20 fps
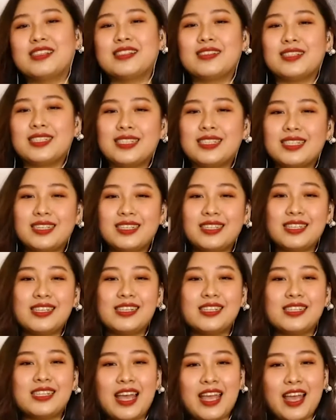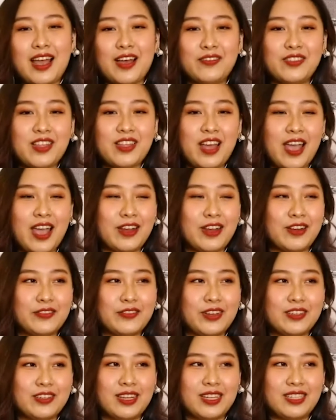So this is, I have the hierophant
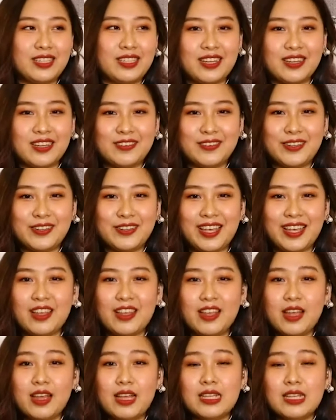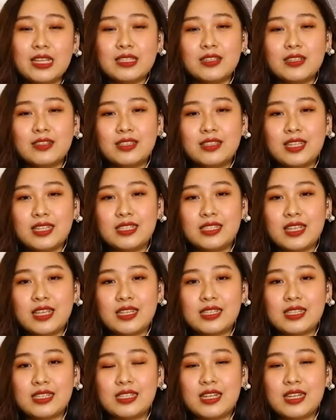right here, okay? So this
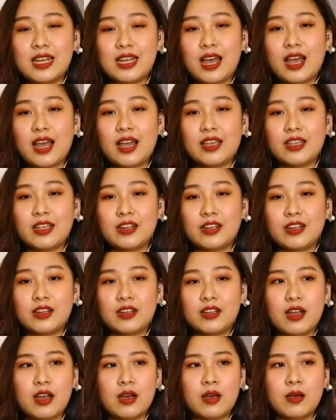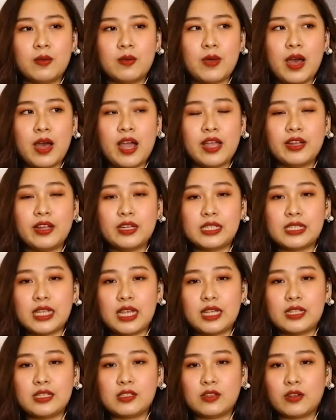is the higher
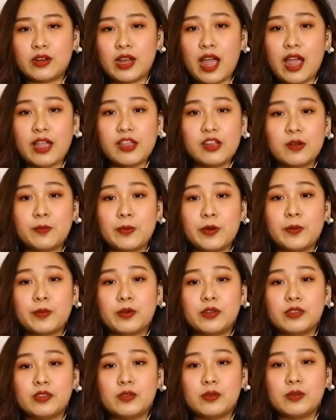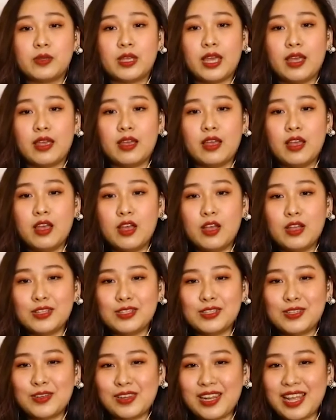sense or higher purpose, okay?
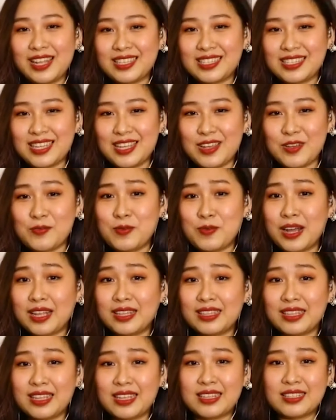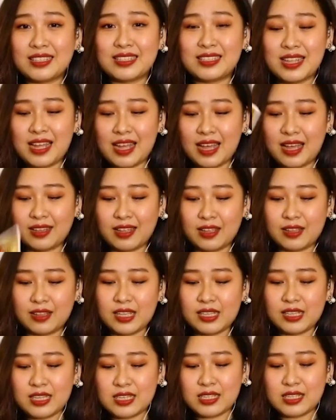So let's see what is that. Like,
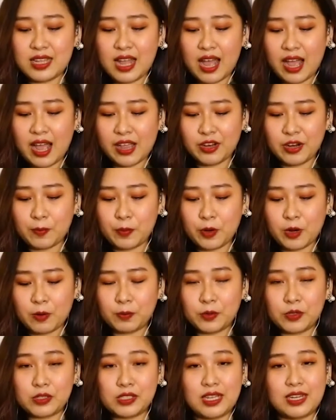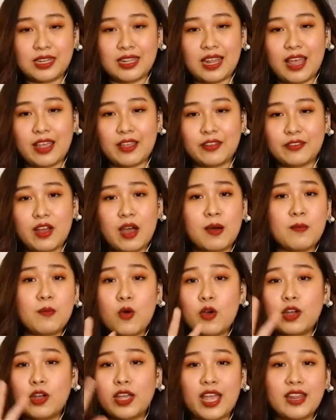this is the higher purpose in life
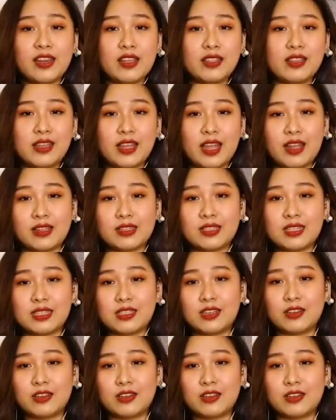among anything else is the